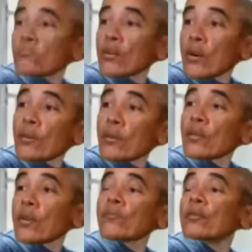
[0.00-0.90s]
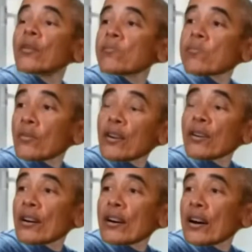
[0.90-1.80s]
Yeah, me and Michelle have never experienced anything
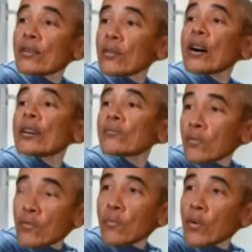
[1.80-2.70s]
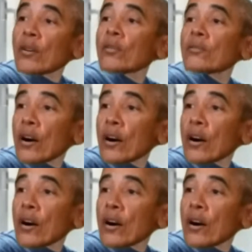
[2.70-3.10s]
like this in our life. We're terrified.